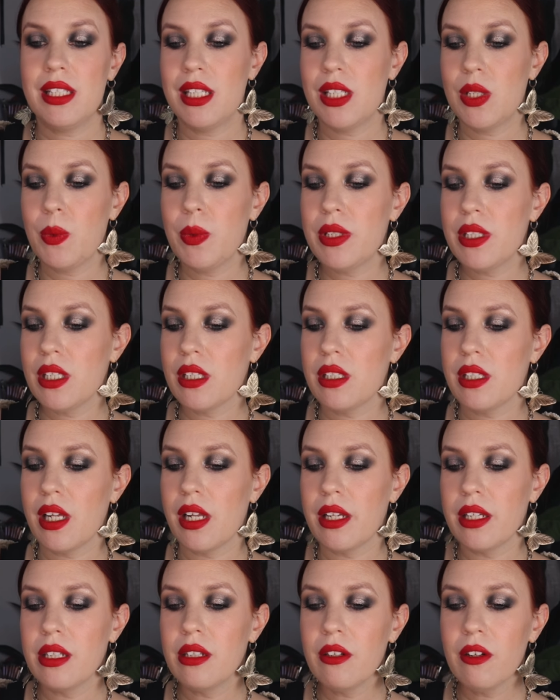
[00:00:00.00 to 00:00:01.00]
This one's a
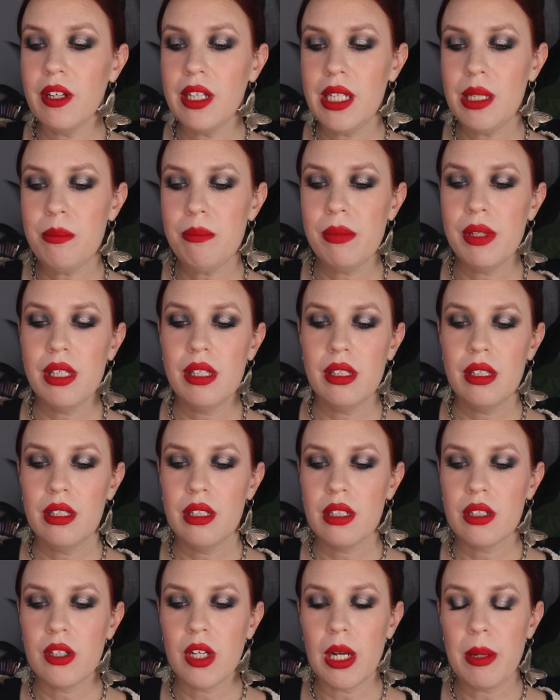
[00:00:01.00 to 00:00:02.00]
solid cream
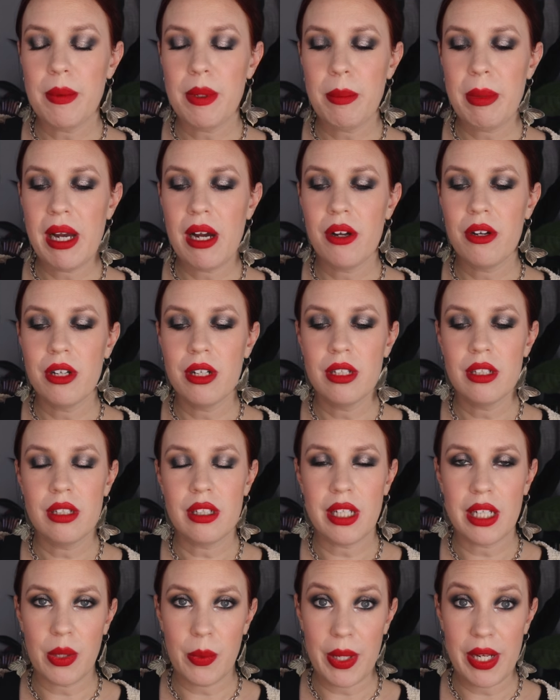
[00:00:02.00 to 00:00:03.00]
cream to powder,
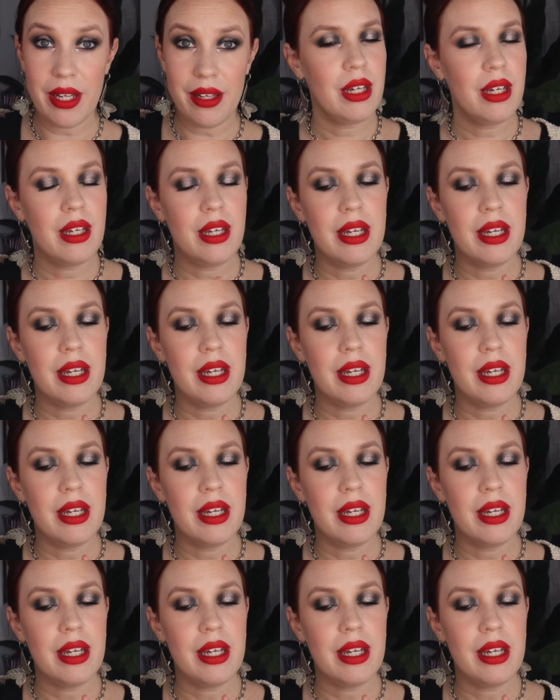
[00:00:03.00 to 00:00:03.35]
liquid.